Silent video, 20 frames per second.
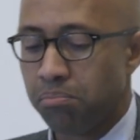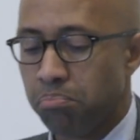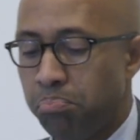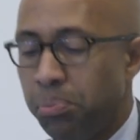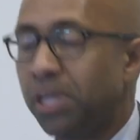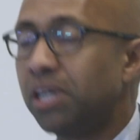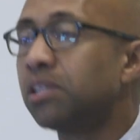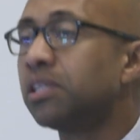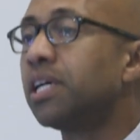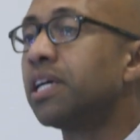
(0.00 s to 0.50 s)

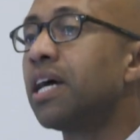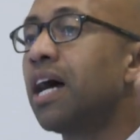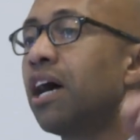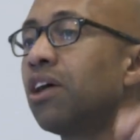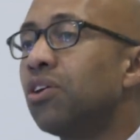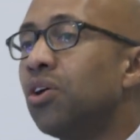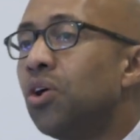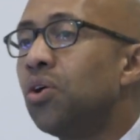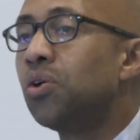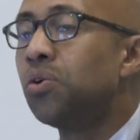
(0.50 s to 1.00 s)
building
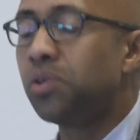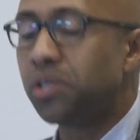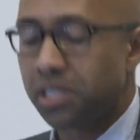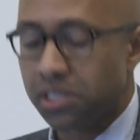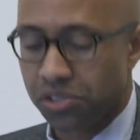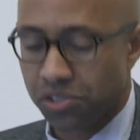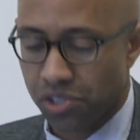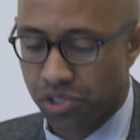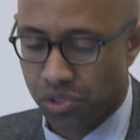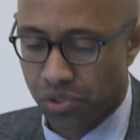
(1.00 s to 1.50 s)
our own
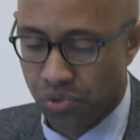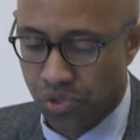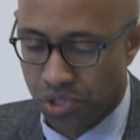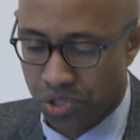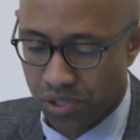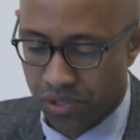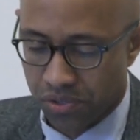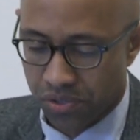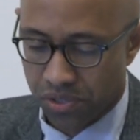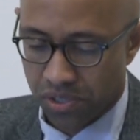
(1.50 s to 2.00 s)

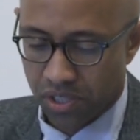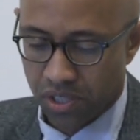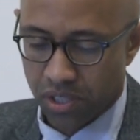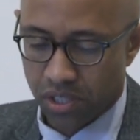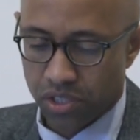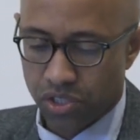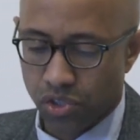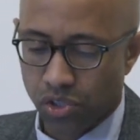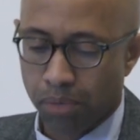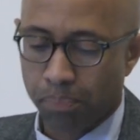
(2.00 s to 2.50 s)
institutions
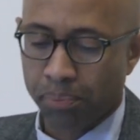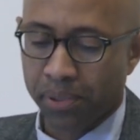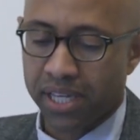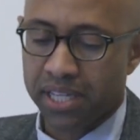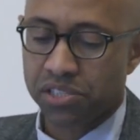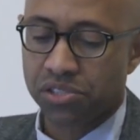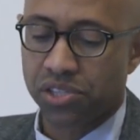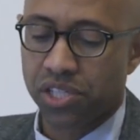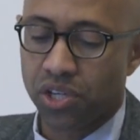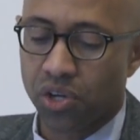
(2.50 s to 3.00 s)
to
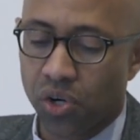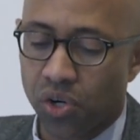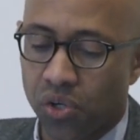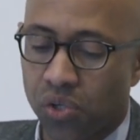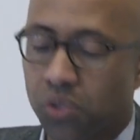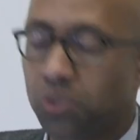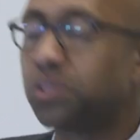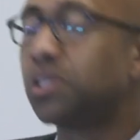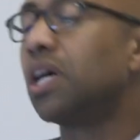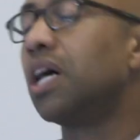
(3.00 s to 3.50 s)
replace the
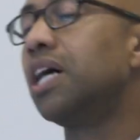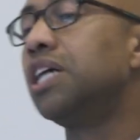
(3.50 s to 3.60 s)
old,